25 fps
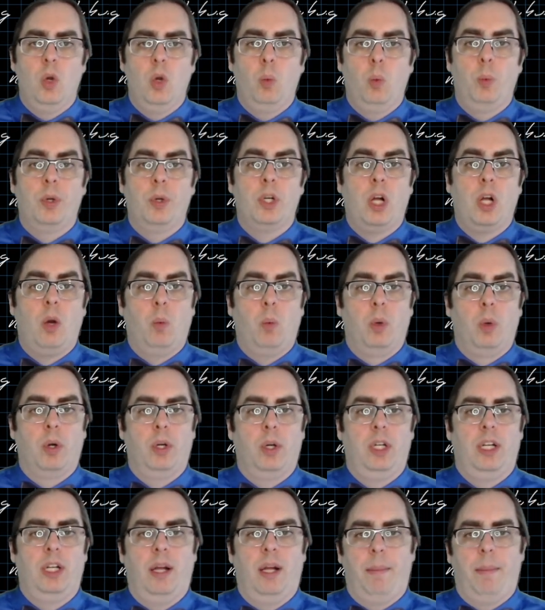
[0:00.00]
We're not
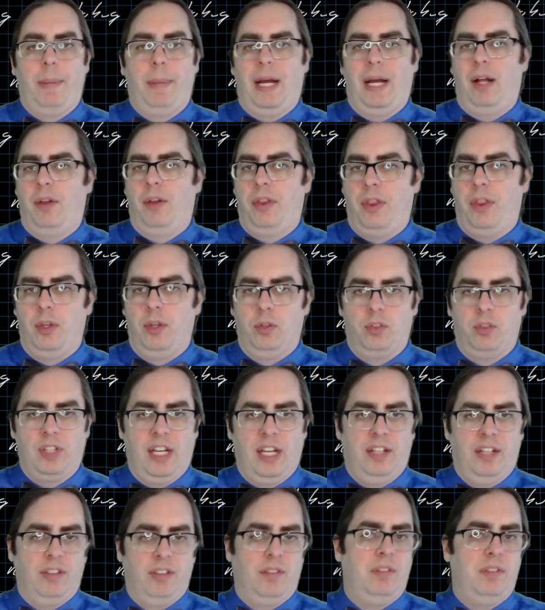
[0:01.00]
worried about those
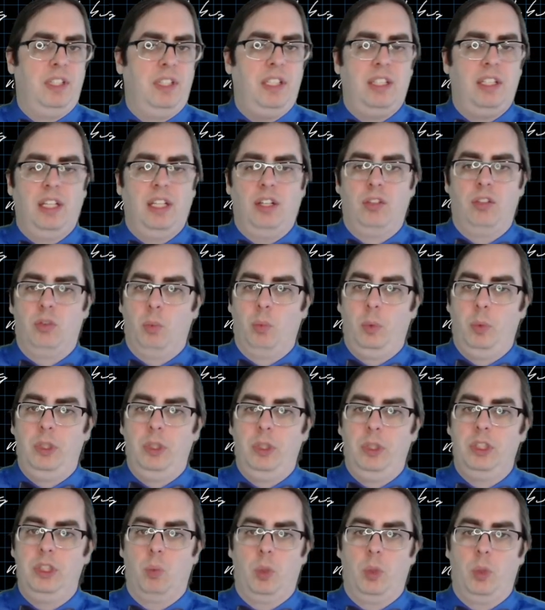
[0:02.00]
kinds of details. We
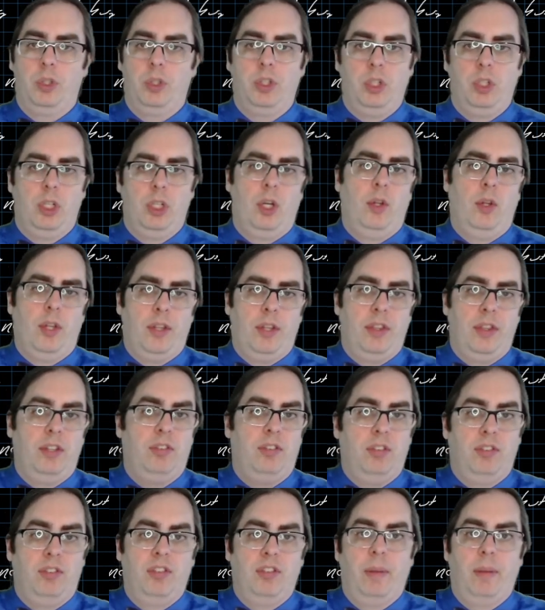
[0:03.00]
just want to know that
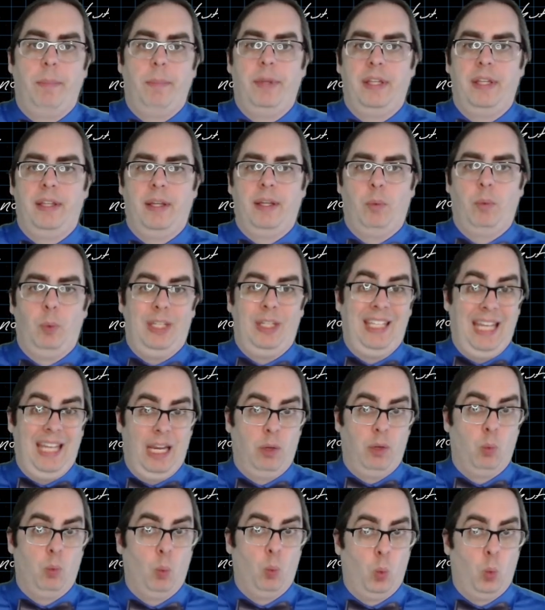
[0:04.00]
this is something that we
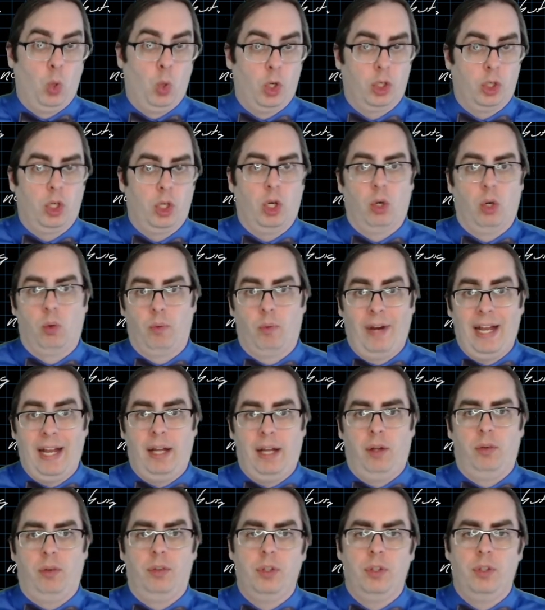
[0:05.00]
can work
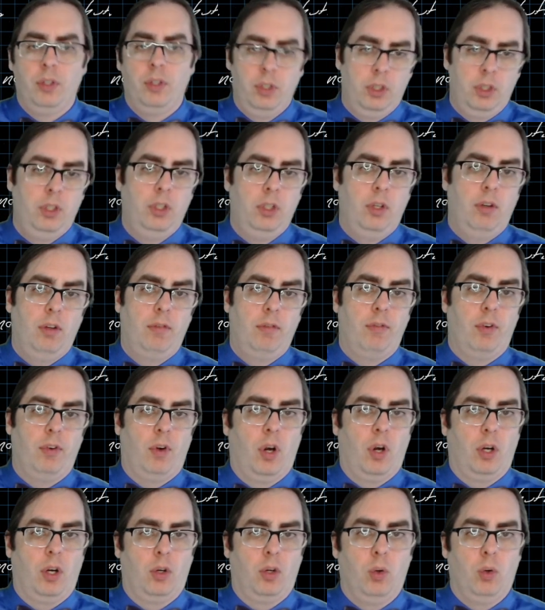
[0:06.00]
around for
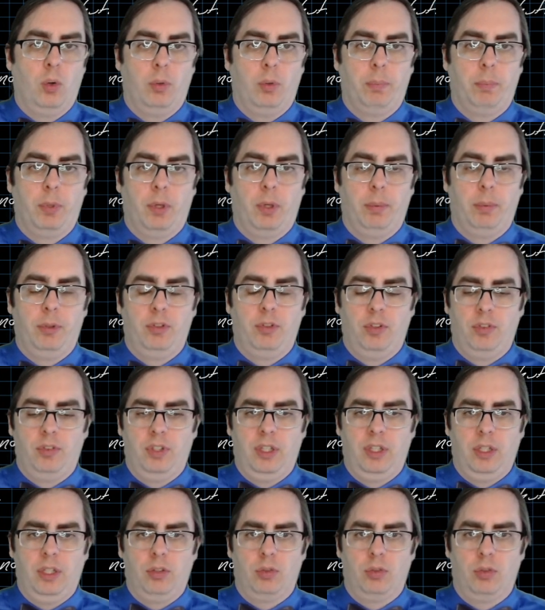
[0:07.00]
our purposes
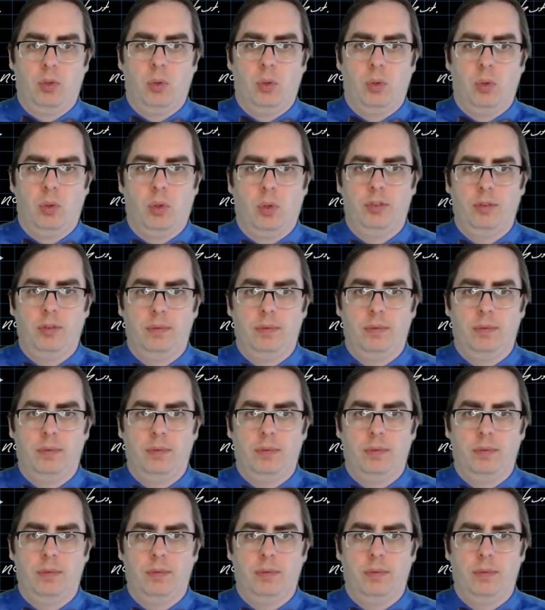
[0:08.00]
in this course.